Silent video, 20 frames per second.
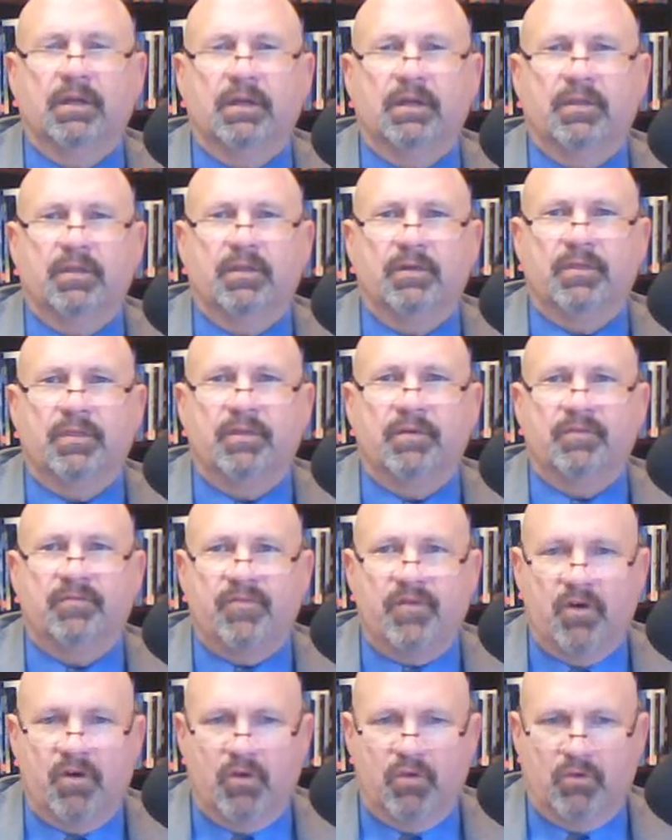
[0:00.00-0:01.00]
the
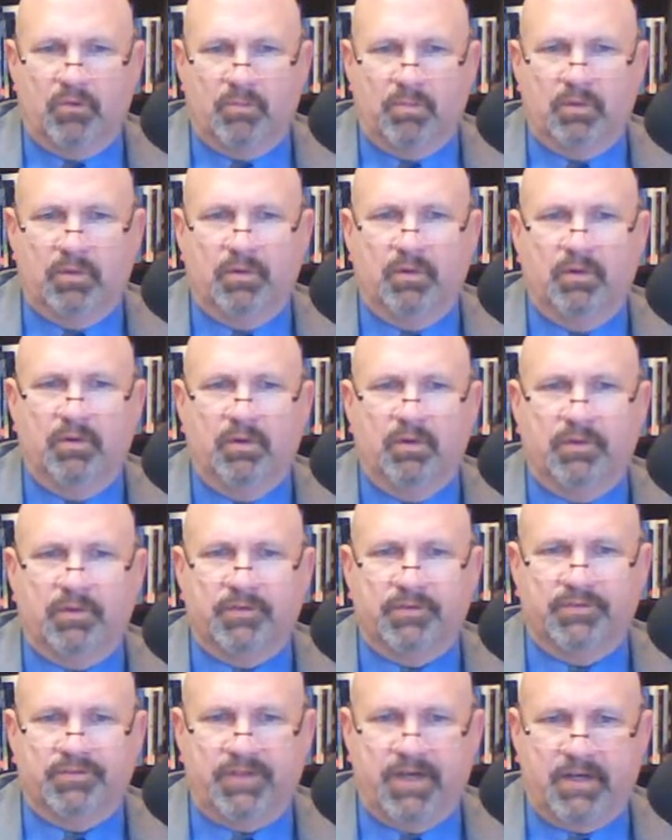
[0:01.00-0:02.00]
vulnerable, the
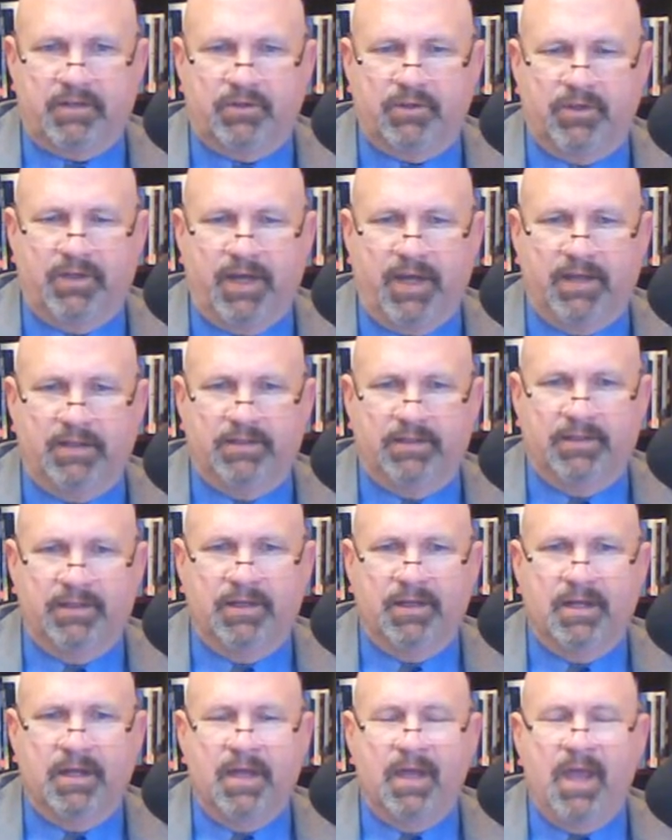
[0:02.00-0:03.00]
segregated,
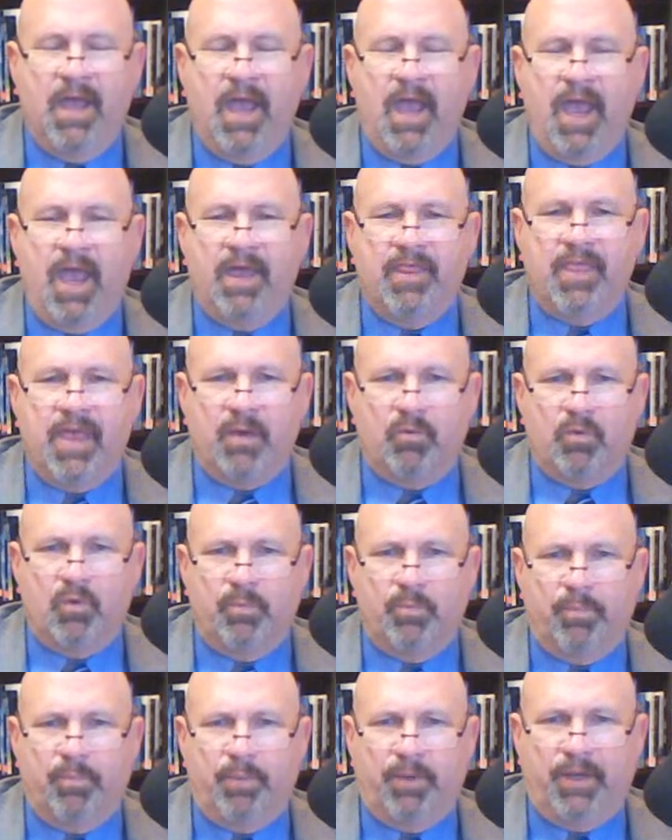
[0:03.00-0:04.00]
and they will
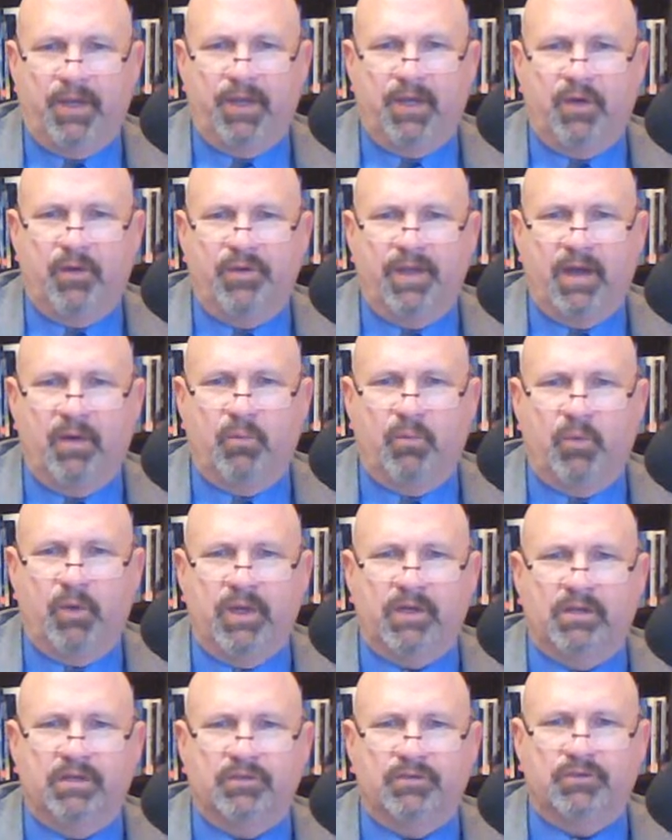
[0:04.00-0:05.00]
play on that
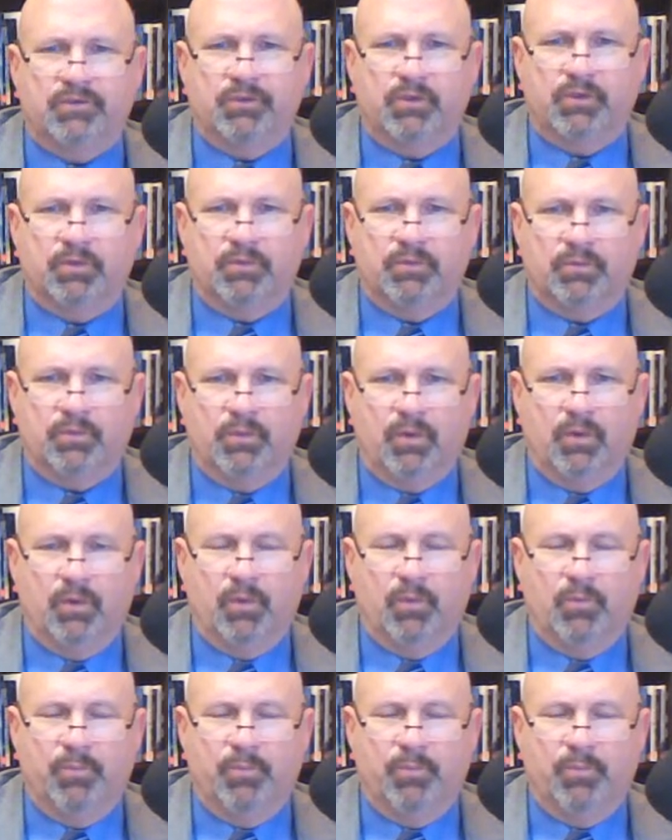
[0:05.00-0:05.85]
weakness to control.